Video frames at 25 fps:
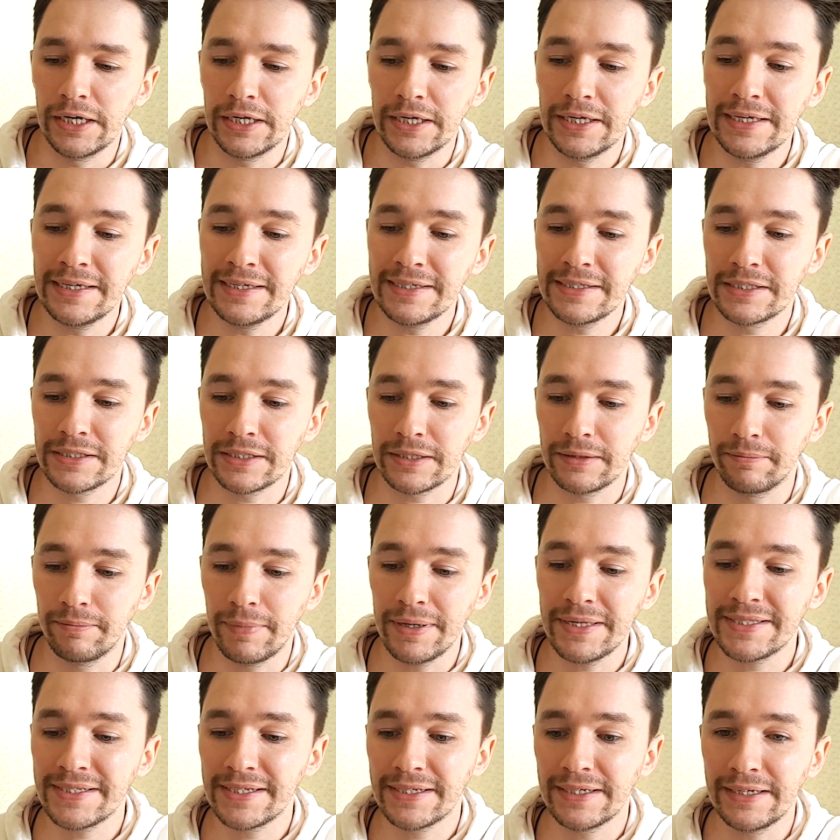is
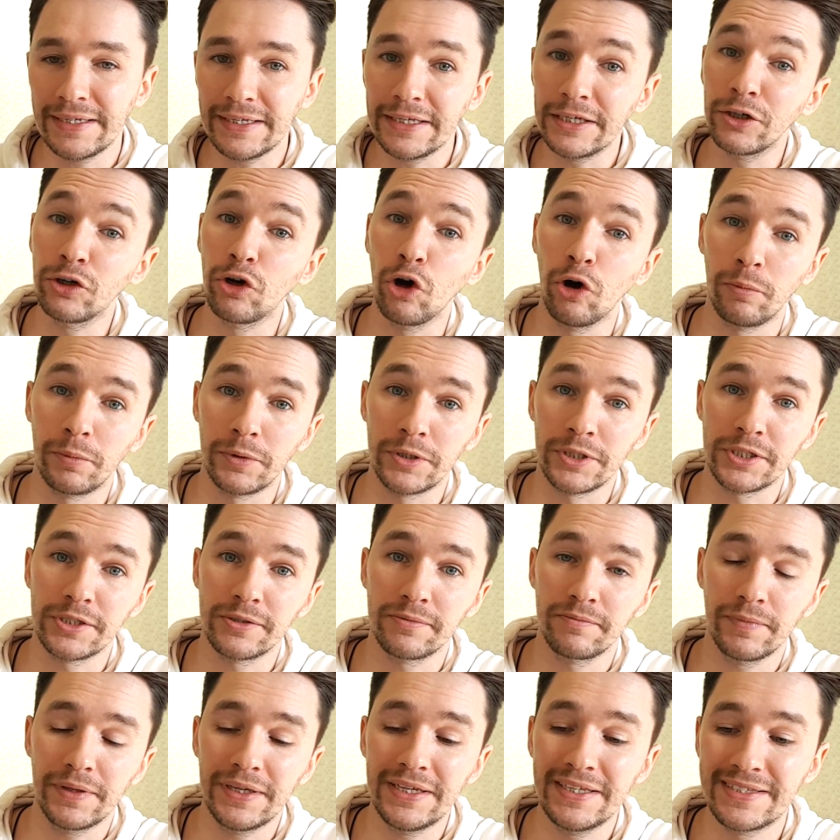basically
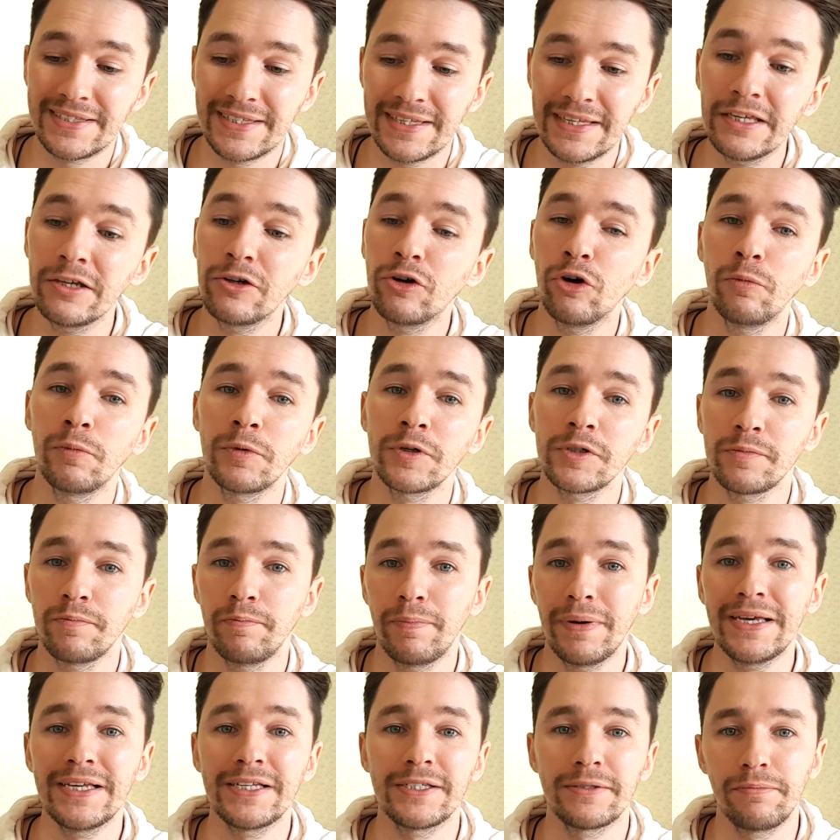e-commerce. It's e-commerce
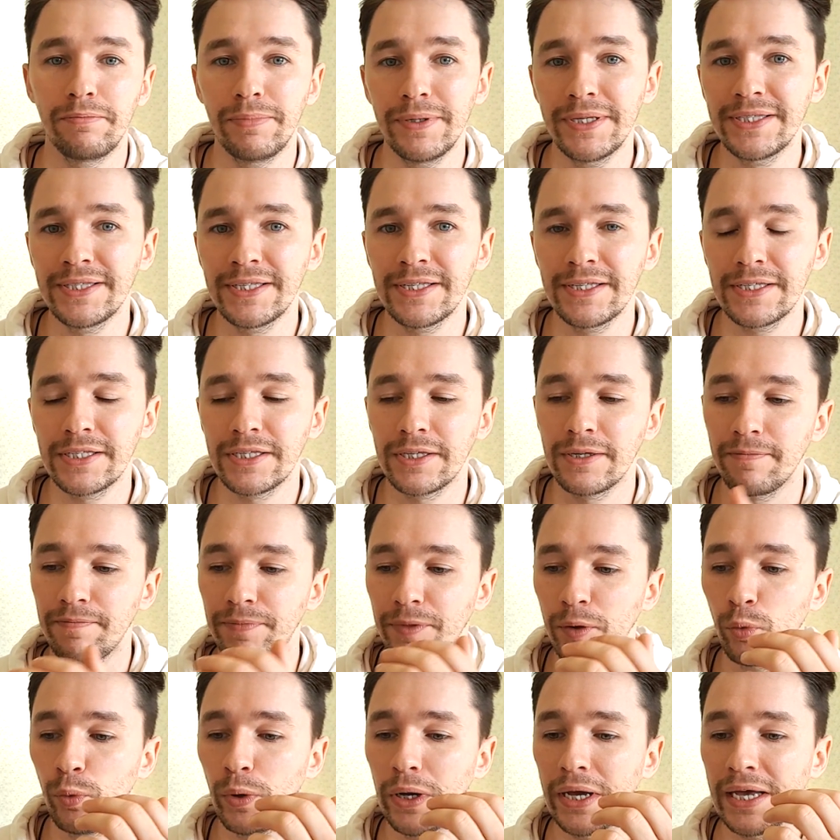based business
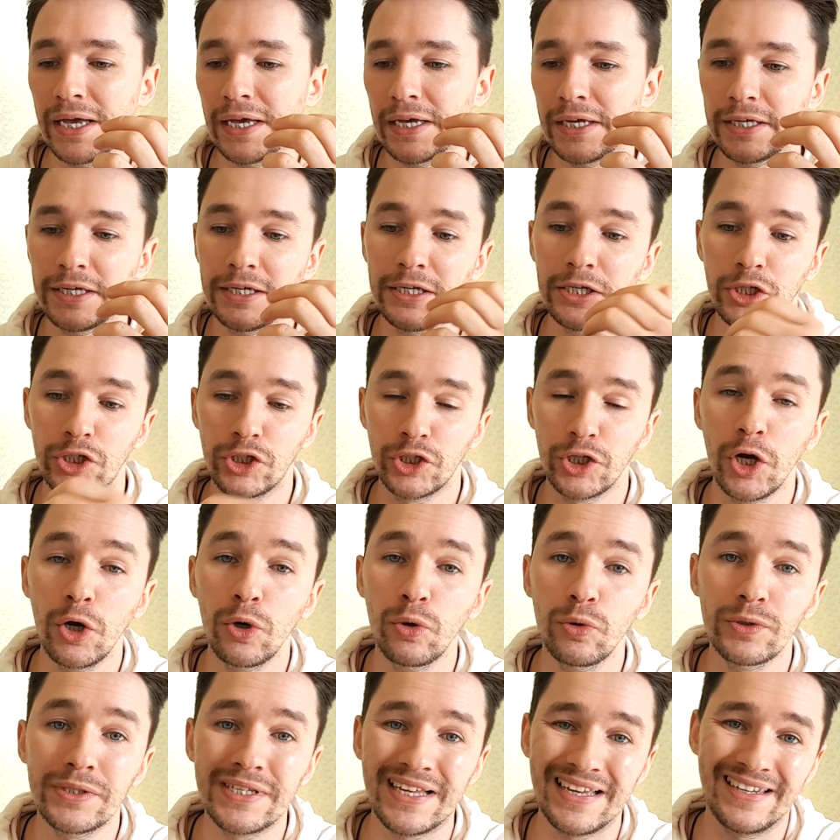where he
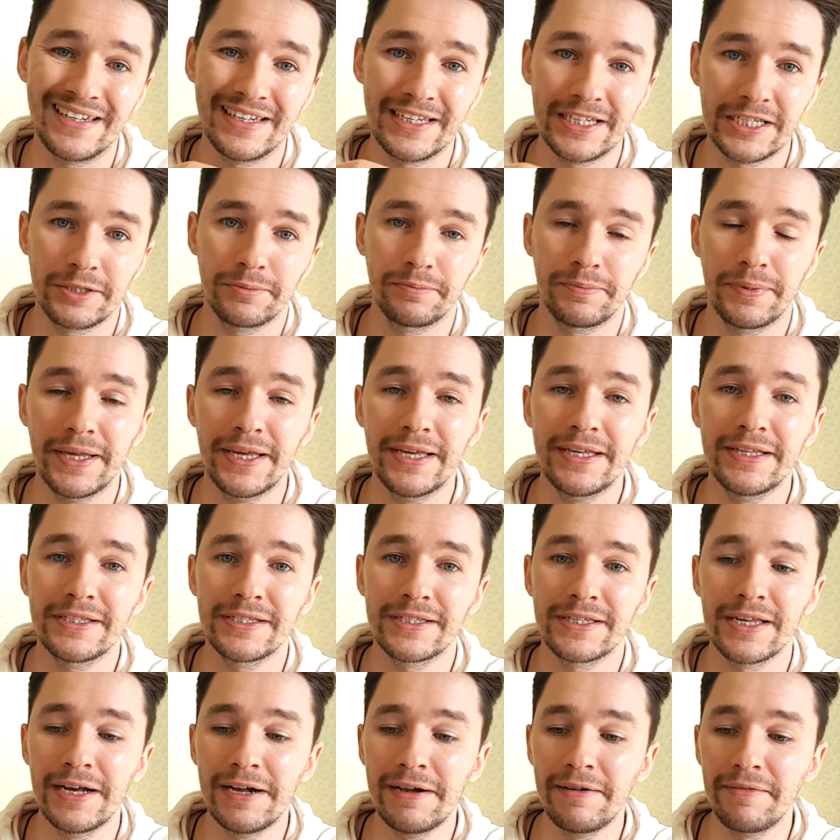shows and
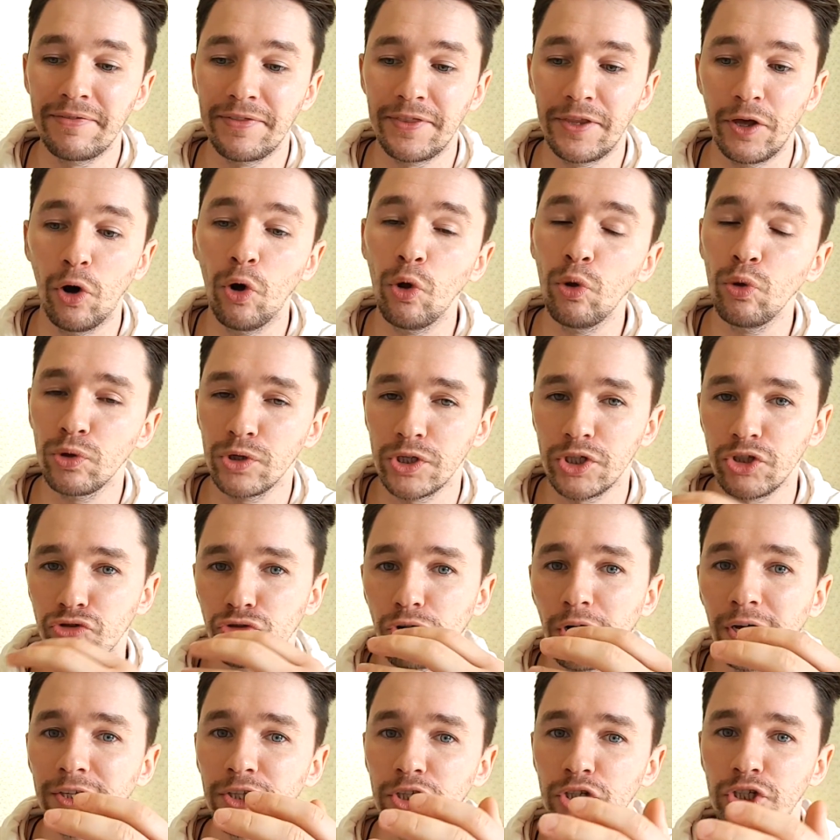explains the whole
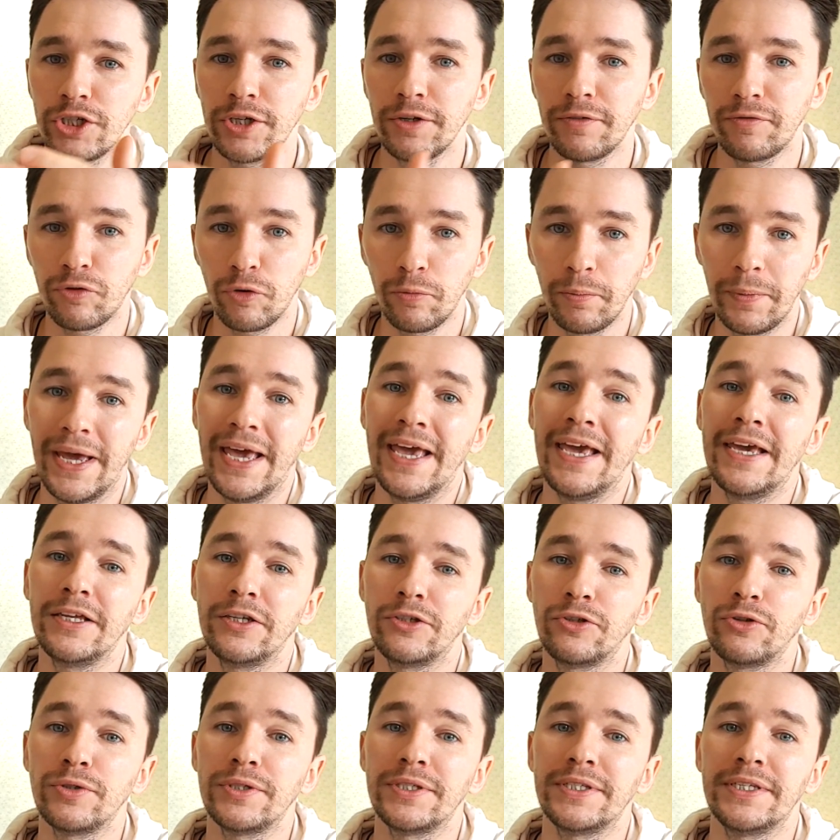strategy from A
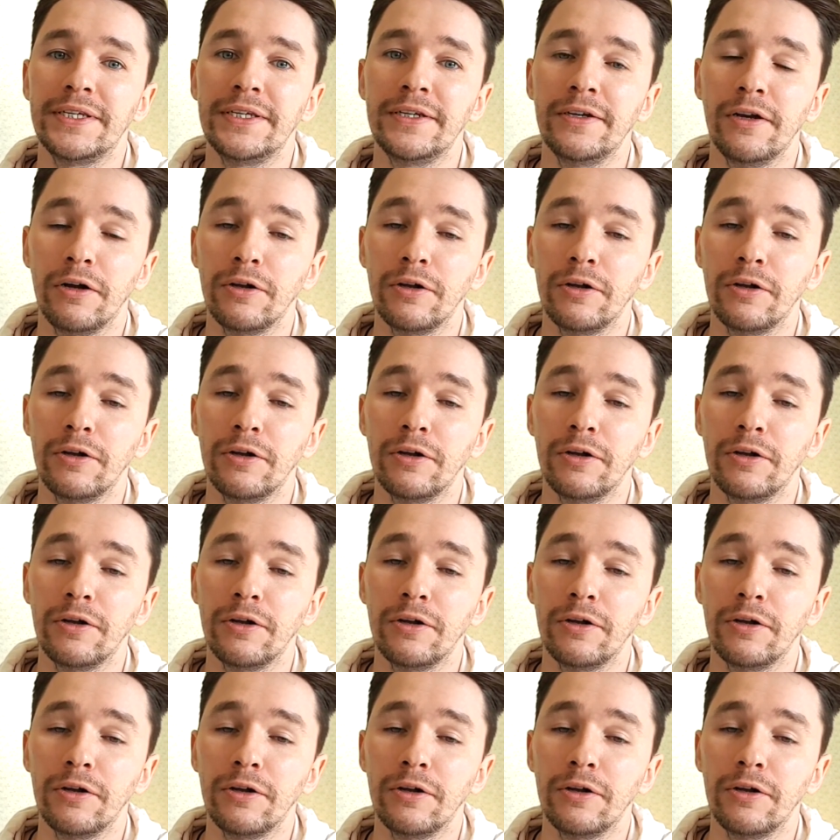to Z.